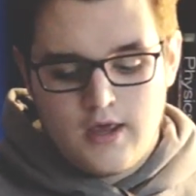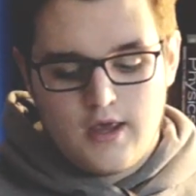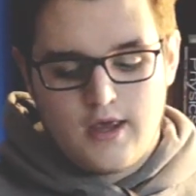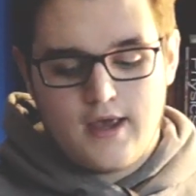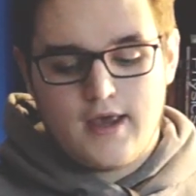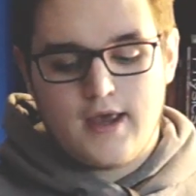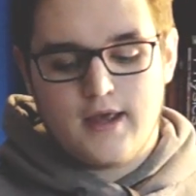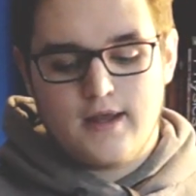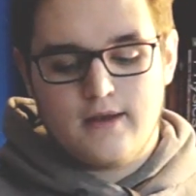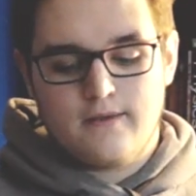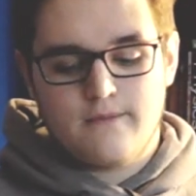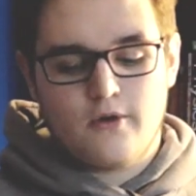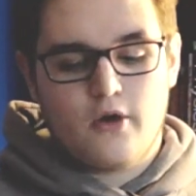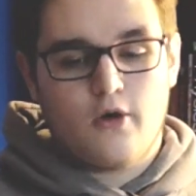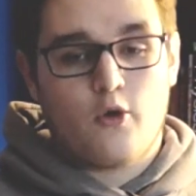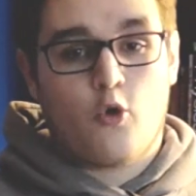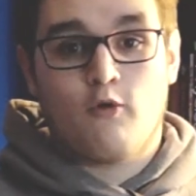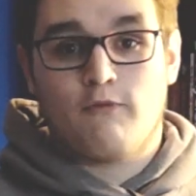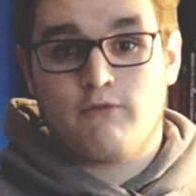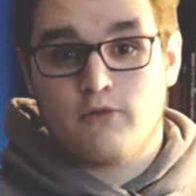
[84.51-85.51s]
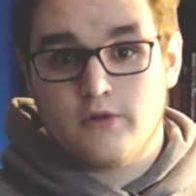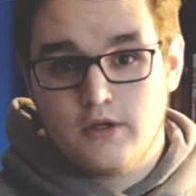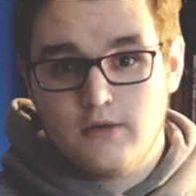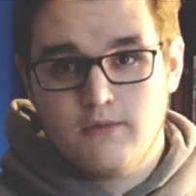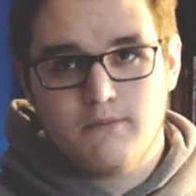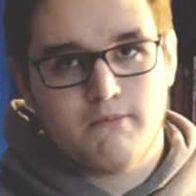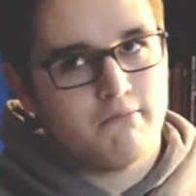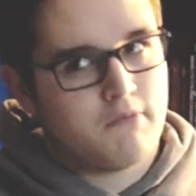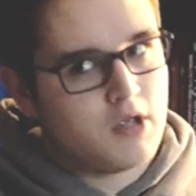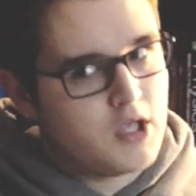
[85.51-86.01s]
And hopefully,
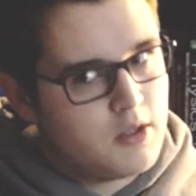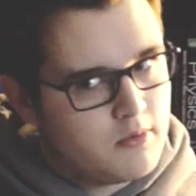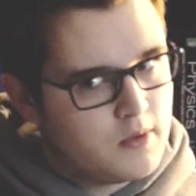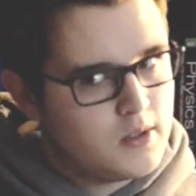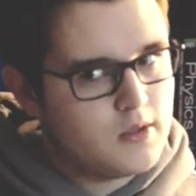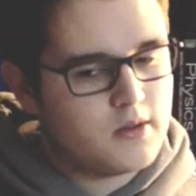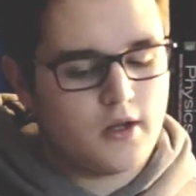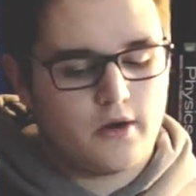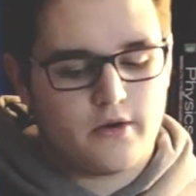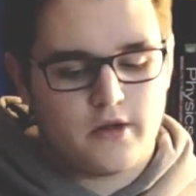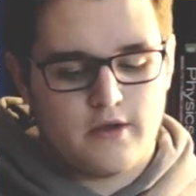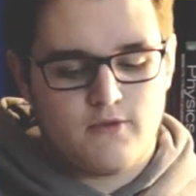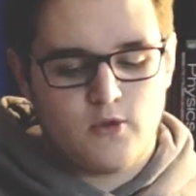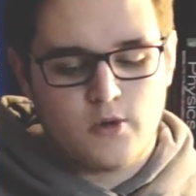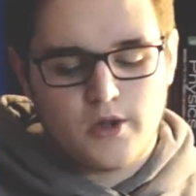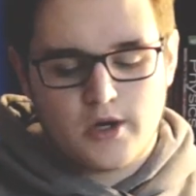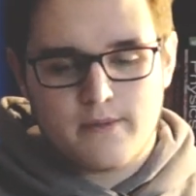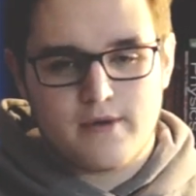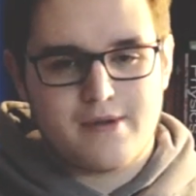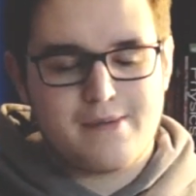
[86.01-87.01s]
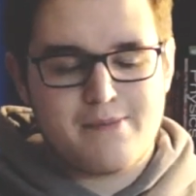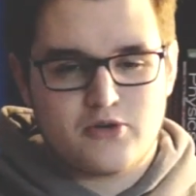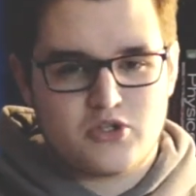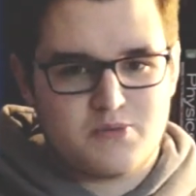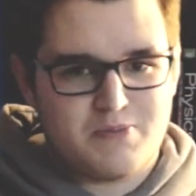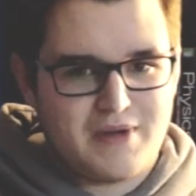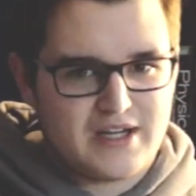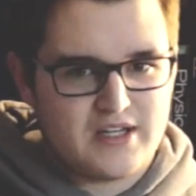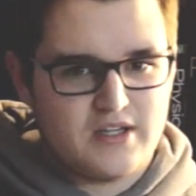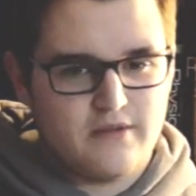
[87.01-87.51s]
maybe, that'll give you a little bit of
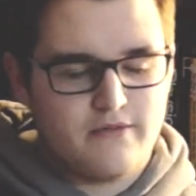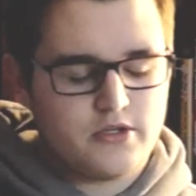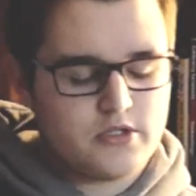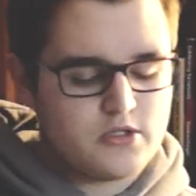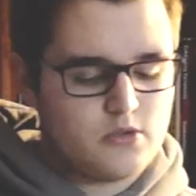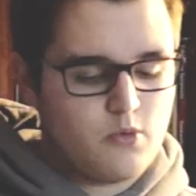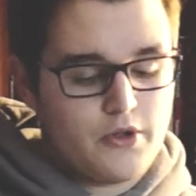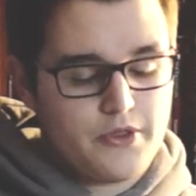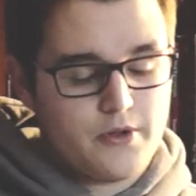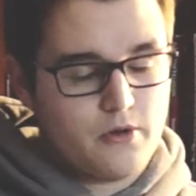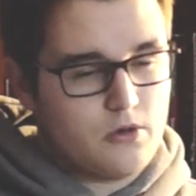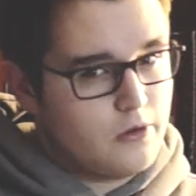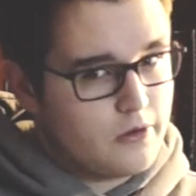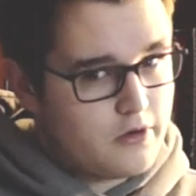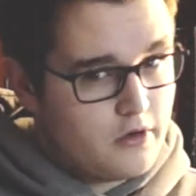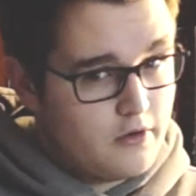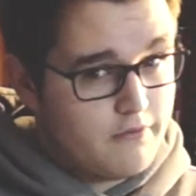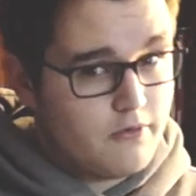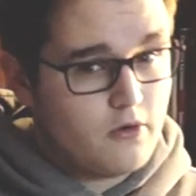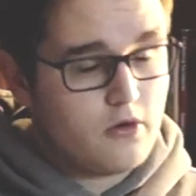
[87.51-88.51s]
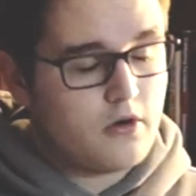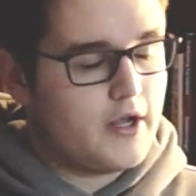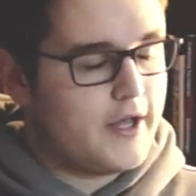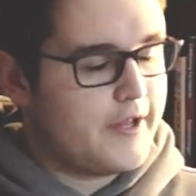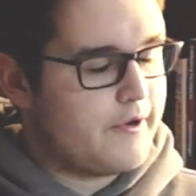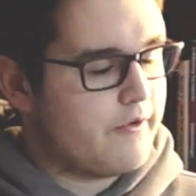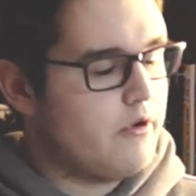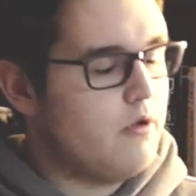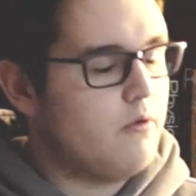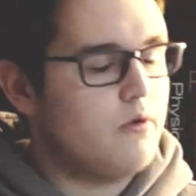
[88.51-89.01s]
perspective as to what they're looking for.
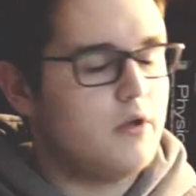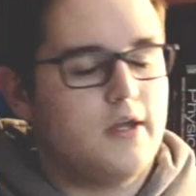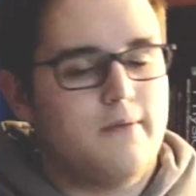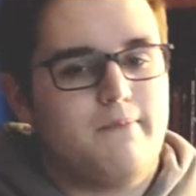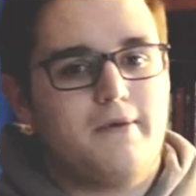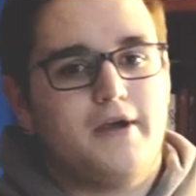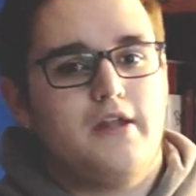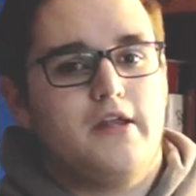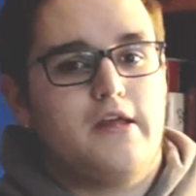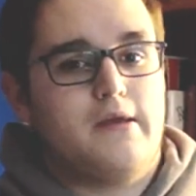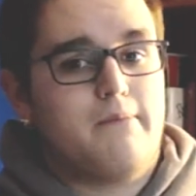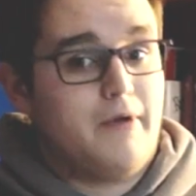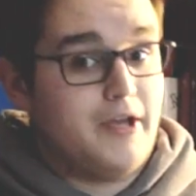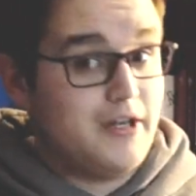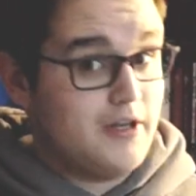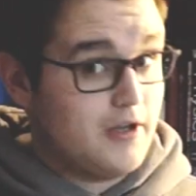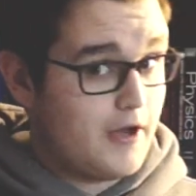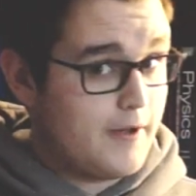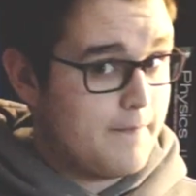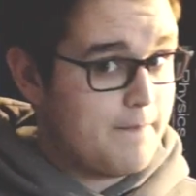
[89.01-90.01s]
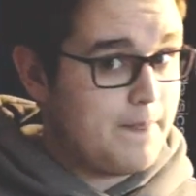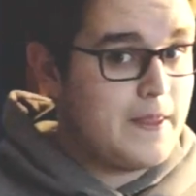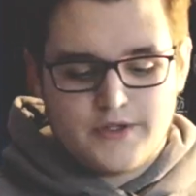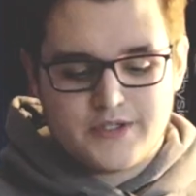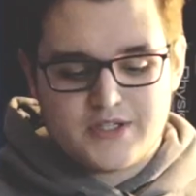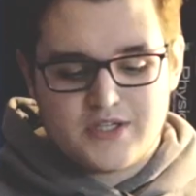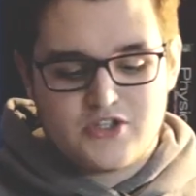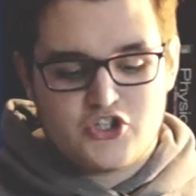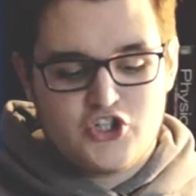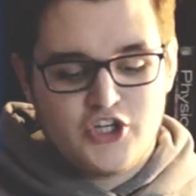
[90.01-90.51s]
I don't know, it might not.
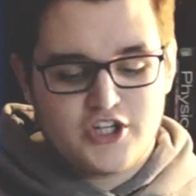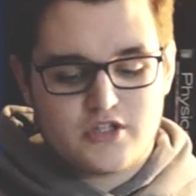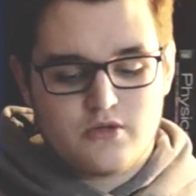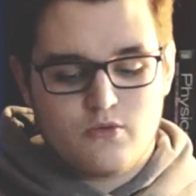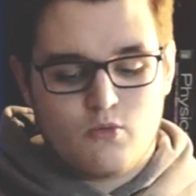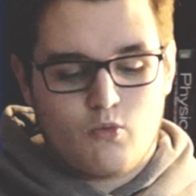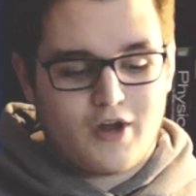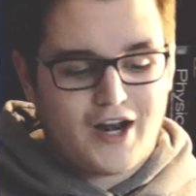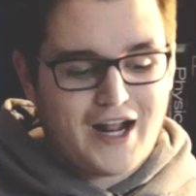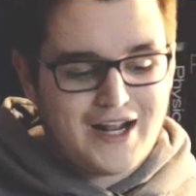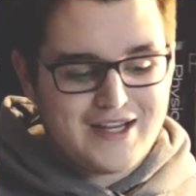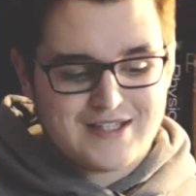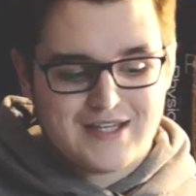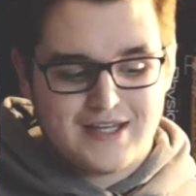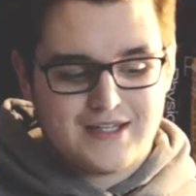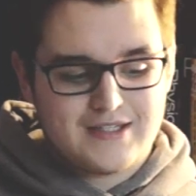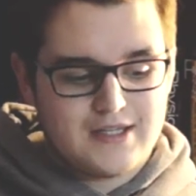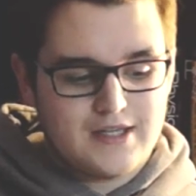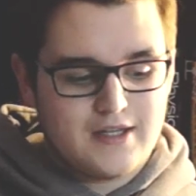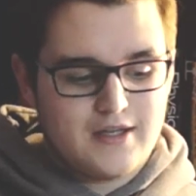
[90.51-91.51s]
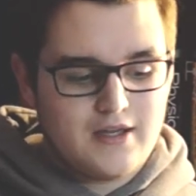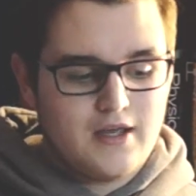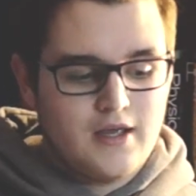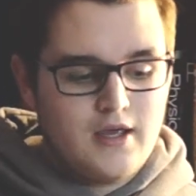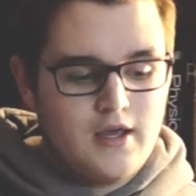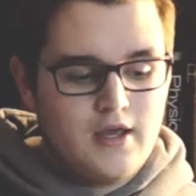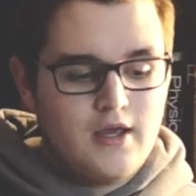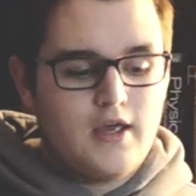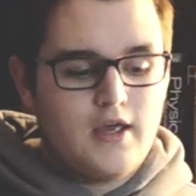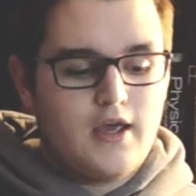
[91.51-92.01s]
This is just what I sent in,
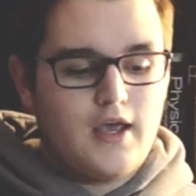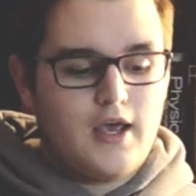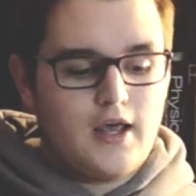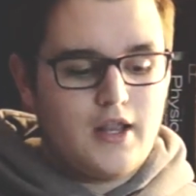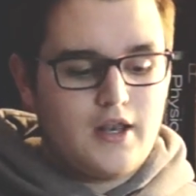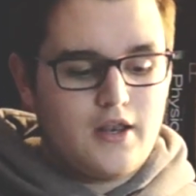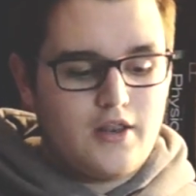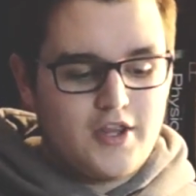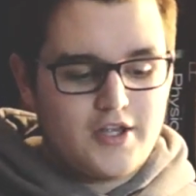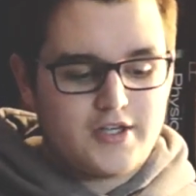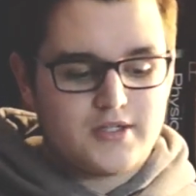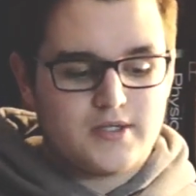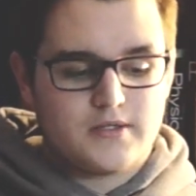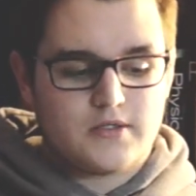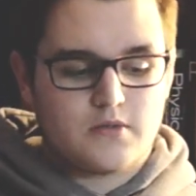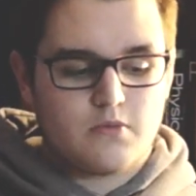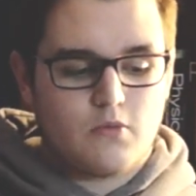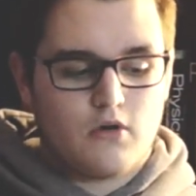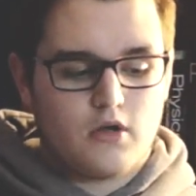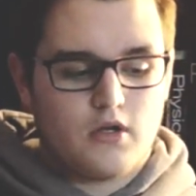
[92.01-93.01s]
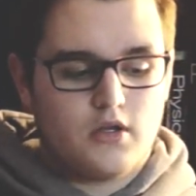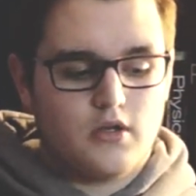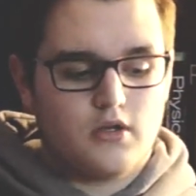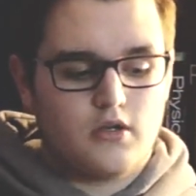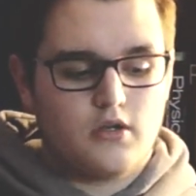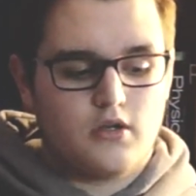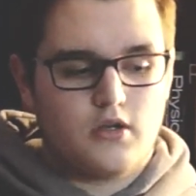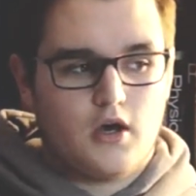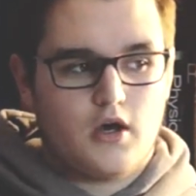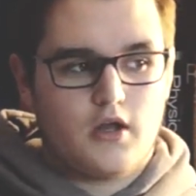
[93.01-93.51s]
and this is
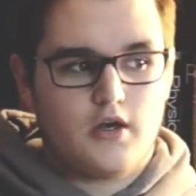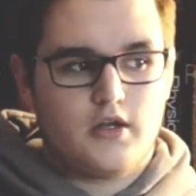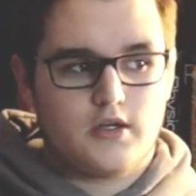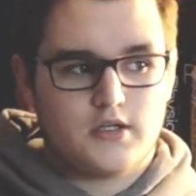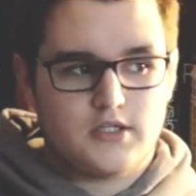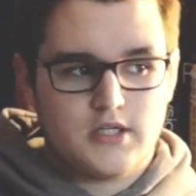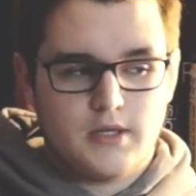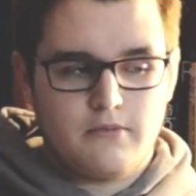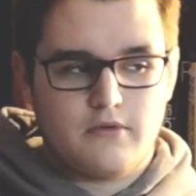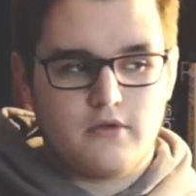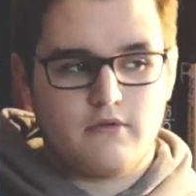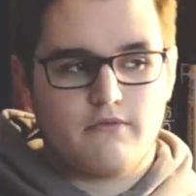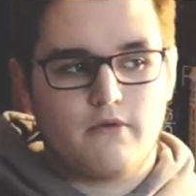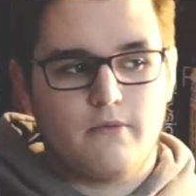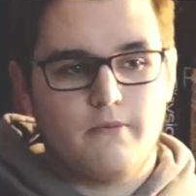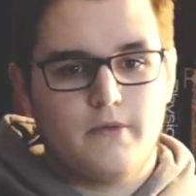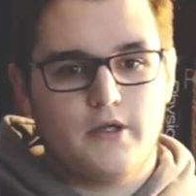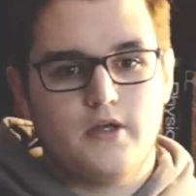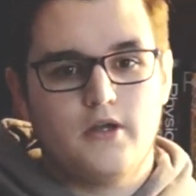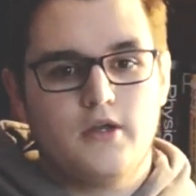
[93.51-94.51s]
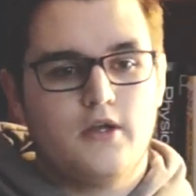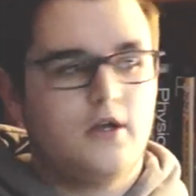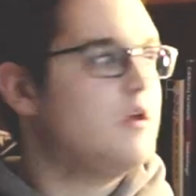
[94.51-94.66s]
what got accepted from me.